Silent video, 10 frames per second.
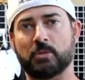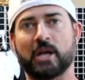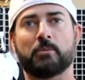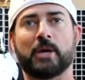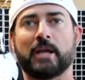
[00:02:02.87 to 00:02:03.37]

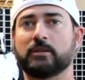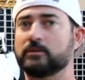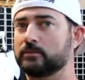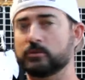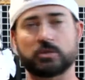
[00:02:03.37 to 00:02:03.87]
mountain bike,
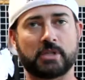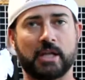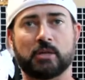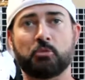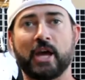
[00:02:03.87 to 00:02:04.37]
or
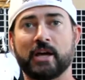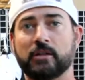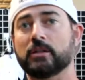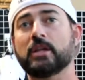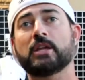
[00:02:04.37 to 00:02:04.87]
stand-up
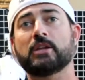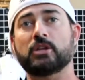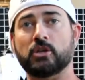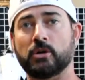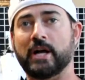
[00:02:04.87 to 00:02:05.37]
paddle.
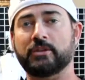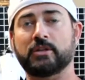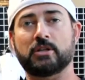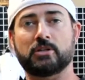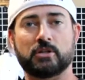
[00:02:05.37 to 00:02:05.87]
You go out
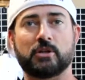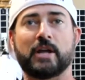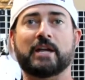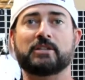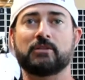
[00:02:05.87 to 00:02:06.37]
there, you do your
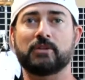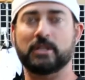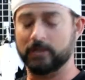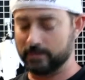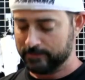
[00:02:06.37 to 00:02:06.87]

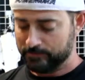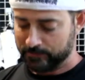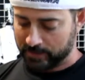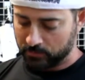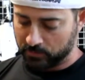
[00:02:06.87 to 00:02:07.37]
activity.
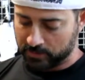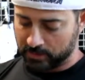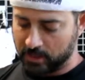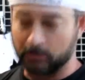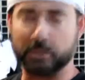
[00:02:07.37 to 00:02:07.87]
With
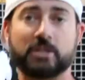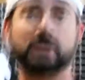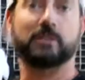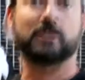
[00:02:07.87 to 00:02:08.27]
the combination of